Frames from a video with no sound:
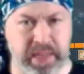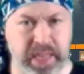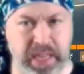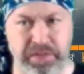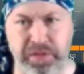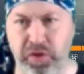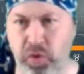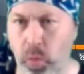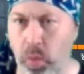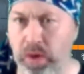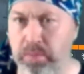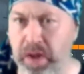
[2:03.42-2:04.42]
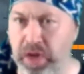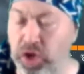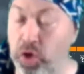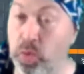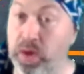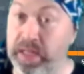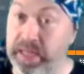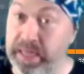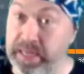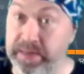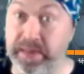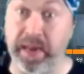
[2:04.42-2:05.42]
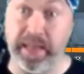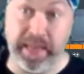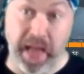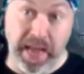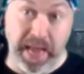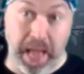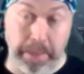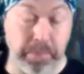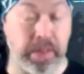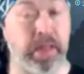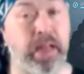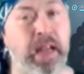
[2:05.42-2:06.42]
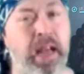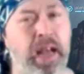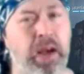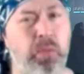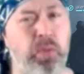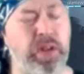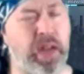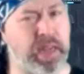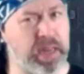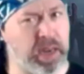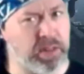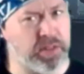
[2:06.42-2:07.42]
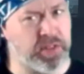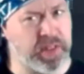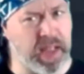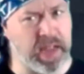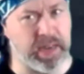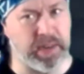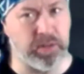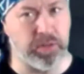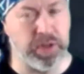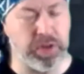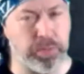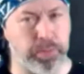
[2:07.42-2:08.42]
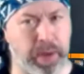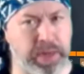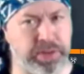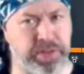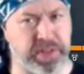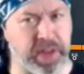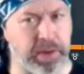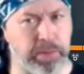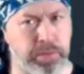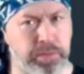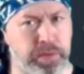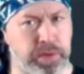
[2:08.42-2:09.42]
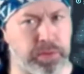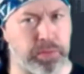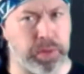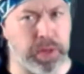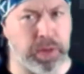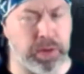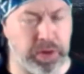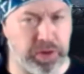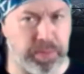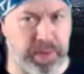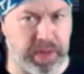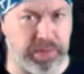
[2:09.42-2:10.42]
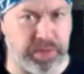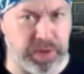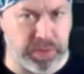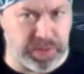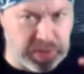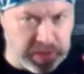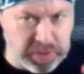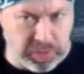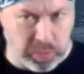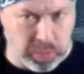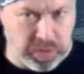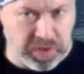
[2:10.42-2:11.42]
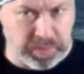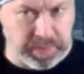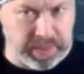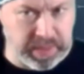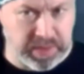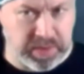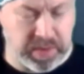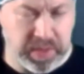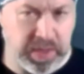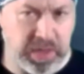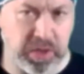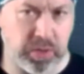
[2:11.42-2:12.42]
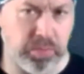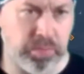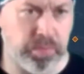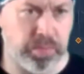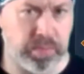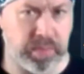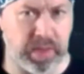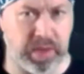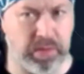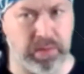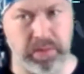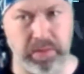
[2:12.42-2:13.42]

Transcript: if you're a one-man show like he is and like I am. Which I can understand, you know, you're by yourself, you're just making videos in your own space, you know, and